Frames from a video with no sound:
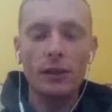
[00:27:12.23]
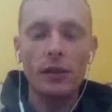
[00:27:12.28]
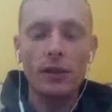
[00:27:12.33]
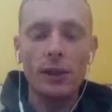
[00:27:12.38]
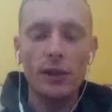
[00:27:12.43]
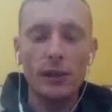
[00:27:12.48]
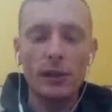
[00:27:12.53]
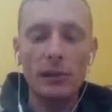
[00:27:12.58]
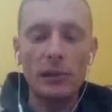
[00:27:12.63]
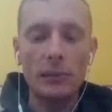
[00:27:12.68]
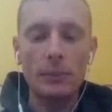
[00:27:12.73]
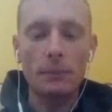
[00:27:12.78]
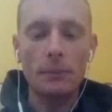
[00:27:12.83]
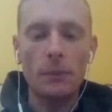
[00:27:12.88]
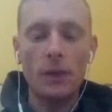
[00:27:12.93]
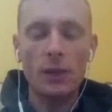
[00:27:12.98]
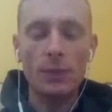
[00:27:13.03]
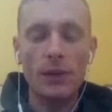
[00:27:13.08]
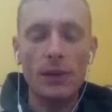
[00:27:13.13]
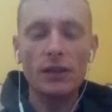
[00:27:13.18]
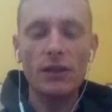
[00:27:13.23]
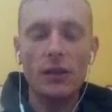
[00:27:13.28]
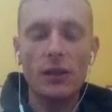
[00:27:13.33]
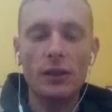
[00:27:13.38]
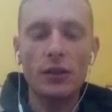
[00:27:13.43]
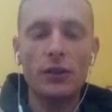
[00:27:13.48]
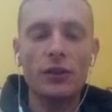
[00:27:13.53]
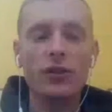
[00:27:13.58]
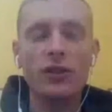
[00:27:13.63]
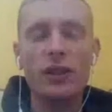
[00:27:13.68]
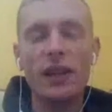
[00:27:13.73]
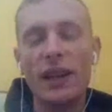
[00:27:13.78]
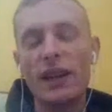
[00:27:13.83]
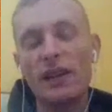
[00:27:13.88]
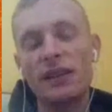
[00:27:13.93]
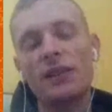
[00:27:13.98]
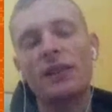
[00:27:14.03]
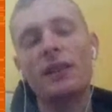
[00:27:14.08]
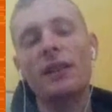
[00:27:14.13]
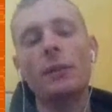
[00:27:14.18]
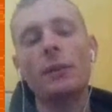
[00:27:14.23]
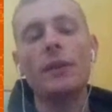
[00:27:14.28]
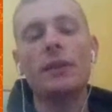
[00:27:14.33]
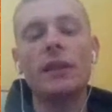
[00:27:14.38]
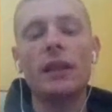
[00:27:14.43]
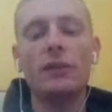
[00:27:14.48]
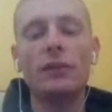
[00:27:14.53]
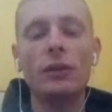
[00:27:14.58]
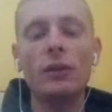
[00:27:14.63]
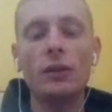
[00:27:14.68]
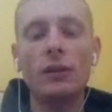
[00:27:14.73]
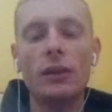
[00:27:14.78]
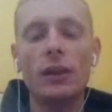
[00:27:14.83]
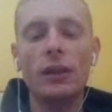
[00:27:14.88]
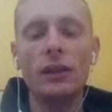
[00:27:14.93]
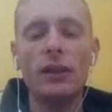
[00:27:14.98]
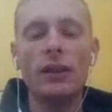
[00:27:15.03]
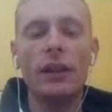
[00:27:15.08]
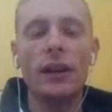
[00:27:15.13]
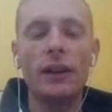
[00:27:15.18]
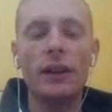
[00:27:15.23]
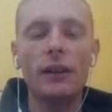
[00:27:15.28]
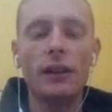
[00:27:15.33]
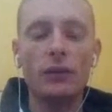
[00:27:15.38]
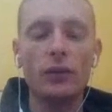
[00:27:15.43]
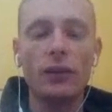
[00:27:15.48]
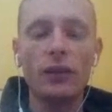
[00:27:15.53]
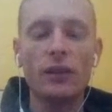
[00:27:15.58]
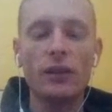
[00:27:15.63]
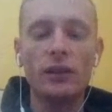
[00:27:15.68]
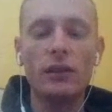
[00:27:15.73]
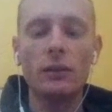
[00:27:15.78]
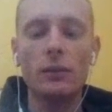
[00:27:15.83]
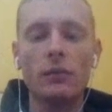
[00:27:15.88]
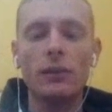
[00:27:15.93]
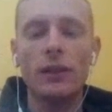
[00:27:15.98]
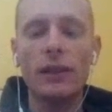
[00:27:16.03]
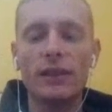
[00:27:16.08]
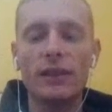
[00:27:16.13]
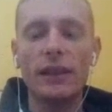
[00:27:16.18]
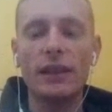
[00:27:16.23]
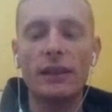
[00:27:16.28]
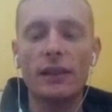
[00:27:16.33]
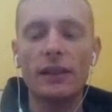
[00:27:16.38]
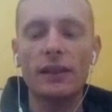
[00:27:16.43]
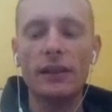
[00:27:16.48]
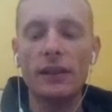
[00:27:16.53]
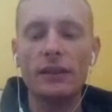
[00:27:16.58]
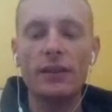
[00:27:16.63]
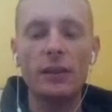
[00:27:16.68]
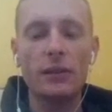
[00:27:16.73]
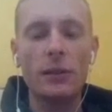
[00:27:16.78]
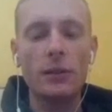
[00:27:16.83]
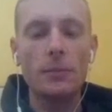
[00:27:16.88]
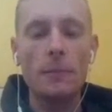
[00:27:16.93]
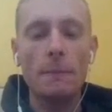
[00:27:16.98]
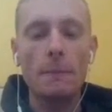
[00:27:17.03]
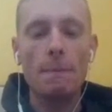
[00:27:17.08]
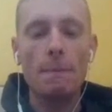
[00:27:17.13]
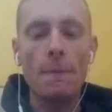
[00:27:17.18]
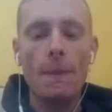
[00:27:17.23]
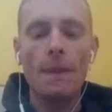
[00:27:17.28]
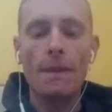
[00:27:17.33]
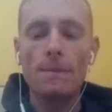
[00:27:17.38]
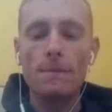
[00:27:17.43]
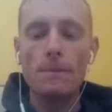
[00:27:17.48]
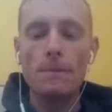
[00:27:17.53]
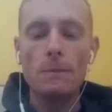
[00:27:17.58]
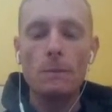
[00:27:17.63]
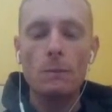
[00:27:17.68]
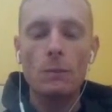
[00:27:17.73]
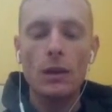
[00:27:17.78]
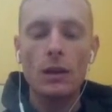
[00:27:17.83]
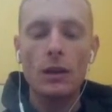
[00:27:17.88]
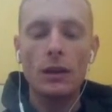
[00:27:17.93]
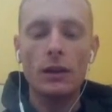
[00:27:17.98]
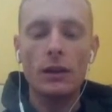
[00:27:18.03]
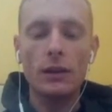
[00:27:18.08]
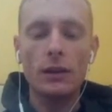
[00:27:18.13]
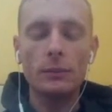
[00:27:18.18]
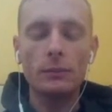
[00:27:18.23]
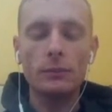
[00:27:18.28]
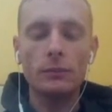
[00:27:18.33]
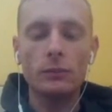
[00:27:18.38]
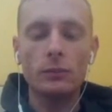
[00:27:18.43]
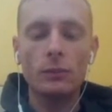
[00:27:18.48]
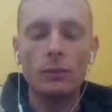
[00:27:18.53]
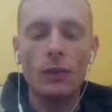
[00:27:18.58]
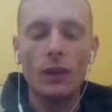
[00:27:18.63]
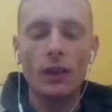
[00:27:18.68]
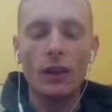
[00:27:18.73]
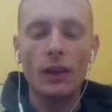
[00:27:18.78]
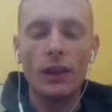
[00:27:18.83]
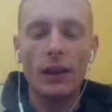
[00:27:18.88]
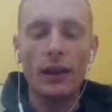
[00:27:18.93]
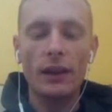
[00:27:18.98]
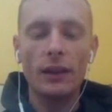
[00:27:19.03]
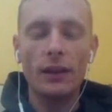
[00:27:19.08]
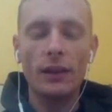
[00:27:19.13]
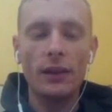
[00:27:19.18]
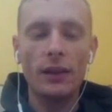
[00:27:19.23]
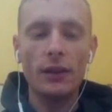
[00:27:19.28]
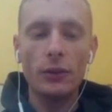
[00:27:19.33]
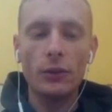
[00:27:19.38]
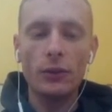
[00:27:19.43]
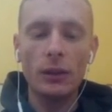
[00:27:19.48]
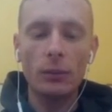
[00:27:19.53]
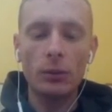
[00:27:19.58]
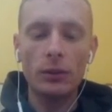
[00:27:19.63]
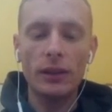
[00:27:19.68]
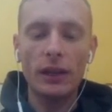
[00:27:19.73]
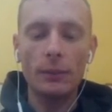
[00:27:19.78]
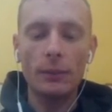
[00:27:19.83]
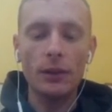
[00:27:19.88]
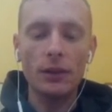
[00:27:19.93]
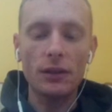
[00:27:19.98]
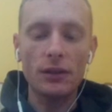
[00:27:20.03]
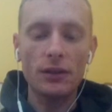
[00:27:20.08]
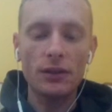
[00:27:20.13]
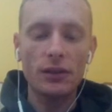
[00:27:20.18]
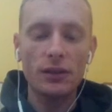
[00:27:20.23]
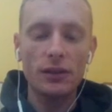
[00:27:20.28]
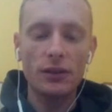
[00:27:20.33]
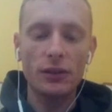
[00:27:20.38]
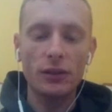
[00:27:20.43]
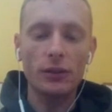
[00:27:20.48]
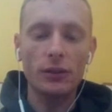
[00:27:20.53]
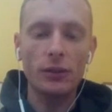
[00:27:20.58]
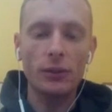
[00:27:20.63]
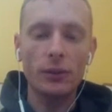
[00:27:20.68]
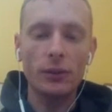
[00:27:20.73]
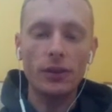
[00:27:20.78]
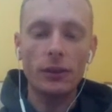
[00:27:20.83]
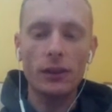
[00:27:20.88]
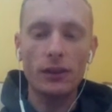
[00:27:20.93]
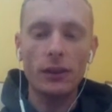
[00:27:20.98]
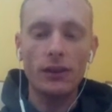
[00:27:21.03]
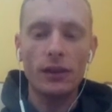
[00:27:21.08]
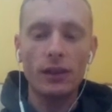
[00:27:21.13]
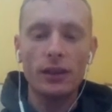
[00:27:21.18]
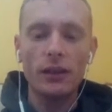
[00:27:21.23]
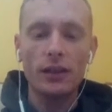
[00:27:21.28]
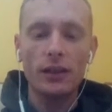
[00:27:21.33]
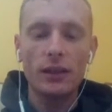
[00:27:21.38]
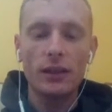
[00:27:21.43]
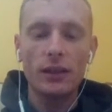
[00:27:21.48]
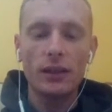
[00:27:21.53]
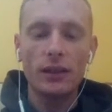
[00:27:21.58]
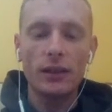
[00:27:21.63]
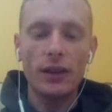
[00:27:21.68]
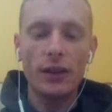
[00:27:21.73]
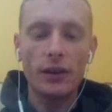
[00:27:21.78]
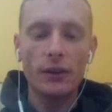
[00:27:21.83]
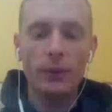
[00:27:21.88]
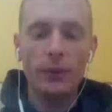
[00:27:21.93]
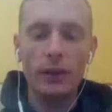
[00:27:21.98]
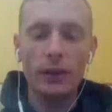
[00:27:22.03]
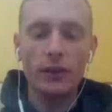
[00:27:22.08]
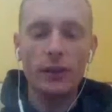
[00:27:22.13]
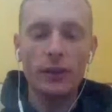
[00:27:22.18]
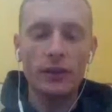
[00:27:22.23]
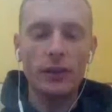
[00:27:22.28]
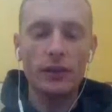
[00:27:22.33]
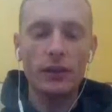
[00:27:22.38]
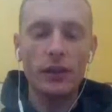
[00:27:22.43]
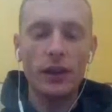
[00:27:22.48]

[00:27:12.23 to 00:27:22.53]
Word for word: Um, it's based on your stash and the enemy's level. Uh, the higher level is, the less likely it is. Um, and they do double damage, so they are really good.